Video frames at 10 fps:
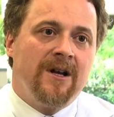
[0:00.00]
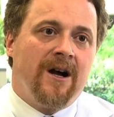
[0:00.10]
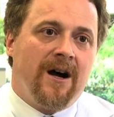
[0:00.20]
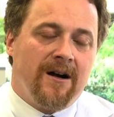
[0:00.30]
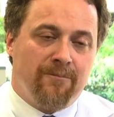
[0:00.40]

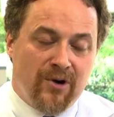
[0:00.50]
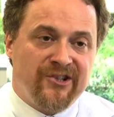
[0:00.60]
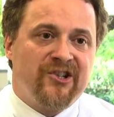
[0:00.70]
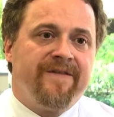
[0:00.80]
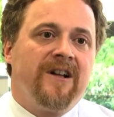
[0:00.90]
uh,
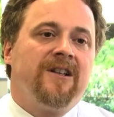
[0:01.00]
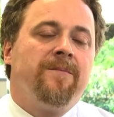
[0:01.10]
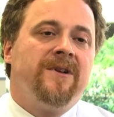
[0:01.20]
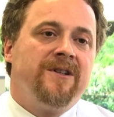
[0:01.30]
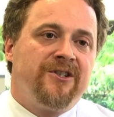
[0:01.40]
breast
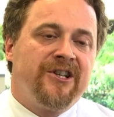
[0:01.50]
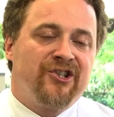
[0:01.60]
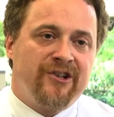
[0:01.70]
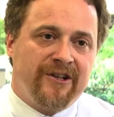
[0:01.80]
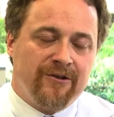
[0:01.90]
development,
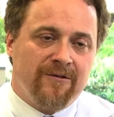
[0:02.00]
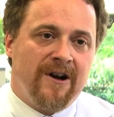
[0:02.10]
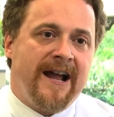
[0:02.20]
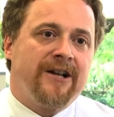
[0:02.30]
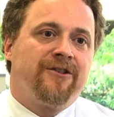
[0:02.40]

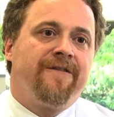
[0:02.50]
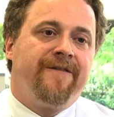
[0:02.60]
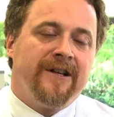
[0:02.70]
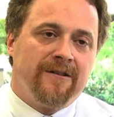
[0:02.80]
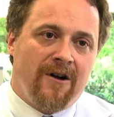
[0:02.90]
testicular
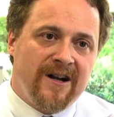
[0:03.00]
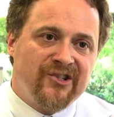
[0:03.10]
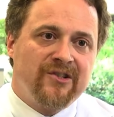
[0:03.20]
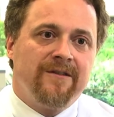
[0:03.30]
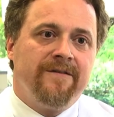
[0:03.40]
atrophy,
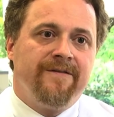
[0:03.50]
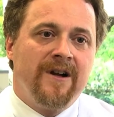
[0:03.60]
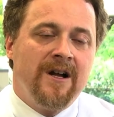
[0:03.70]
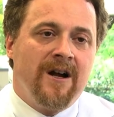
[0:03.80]
loss of,